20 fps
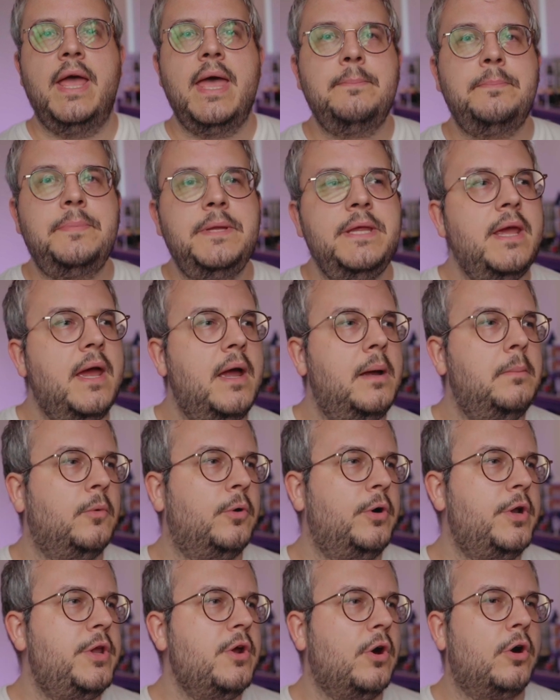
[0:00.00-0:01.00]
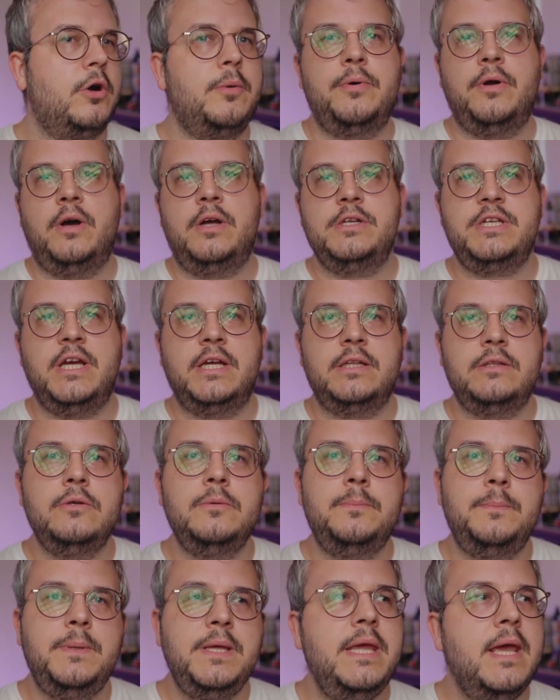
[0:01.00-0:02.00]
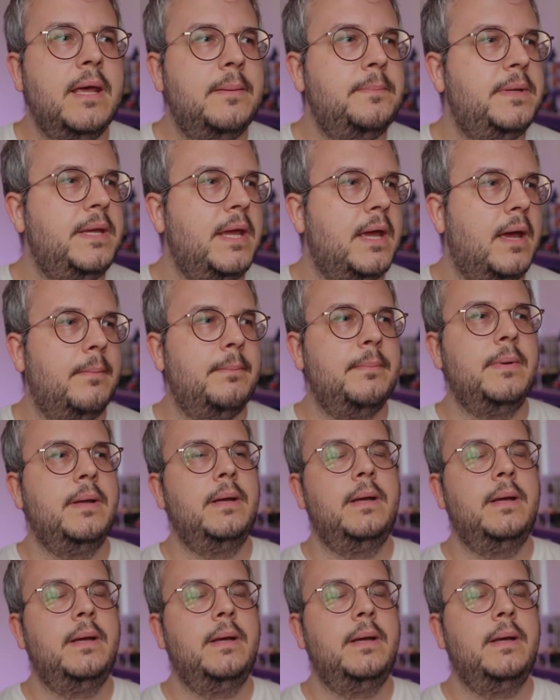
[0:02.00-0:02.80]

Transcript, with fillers: NPM or Yarn project to PNPM